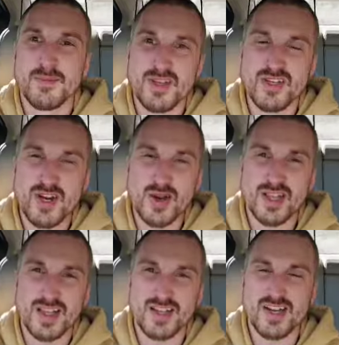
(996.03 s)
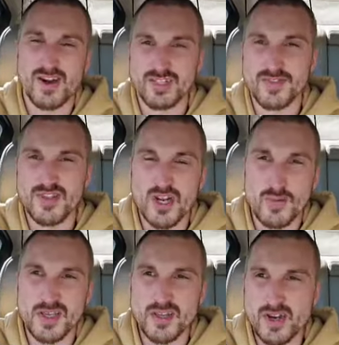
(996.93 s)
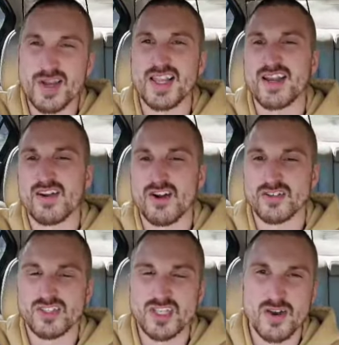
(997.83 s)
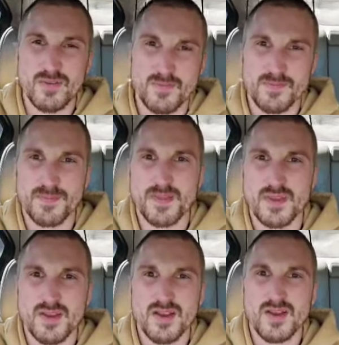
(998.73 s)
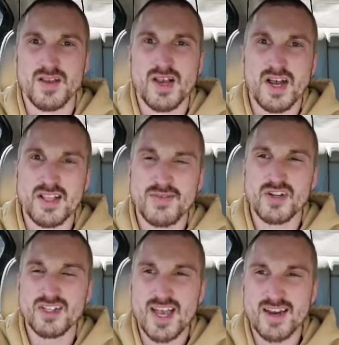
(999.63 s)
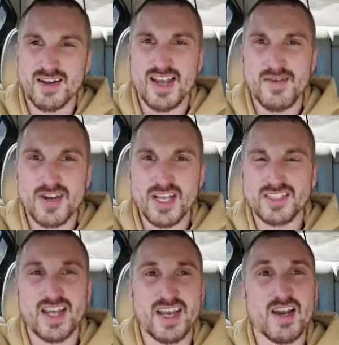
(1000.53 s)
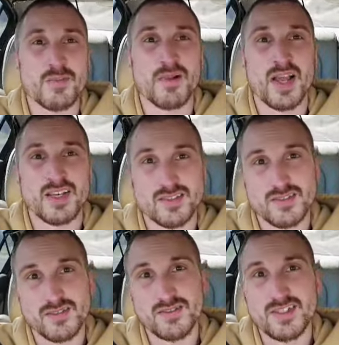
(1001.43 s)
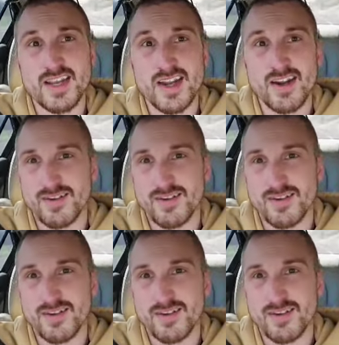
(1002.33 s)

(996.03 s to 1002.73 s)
you know I like cars. If you know me, you know I like cars. So I'll leave it at that. Have a nice day. God bless. Take care.